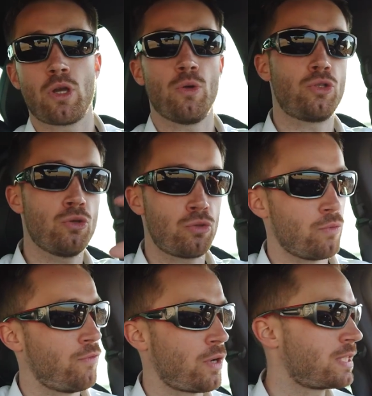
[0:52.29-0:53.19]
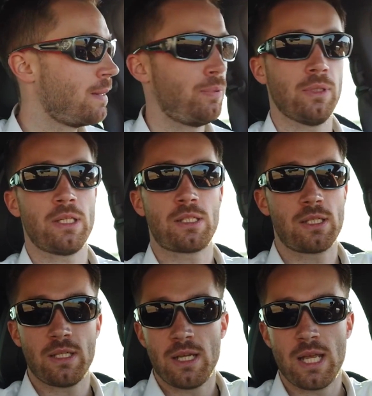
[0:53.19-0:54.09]
to go due to, for example,
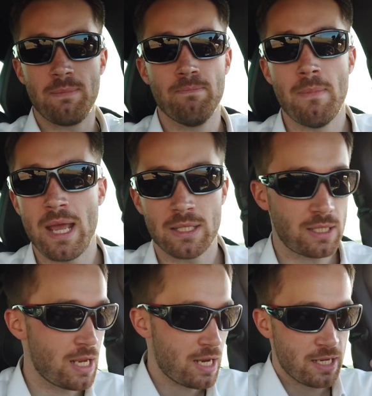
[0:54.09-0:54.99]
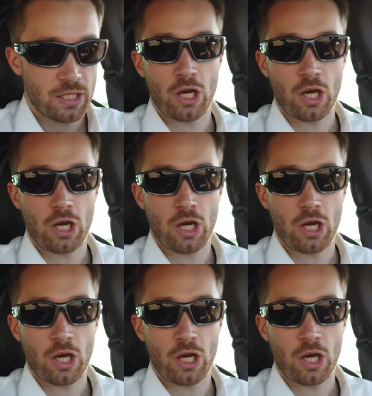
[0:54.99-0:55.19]
its immense, its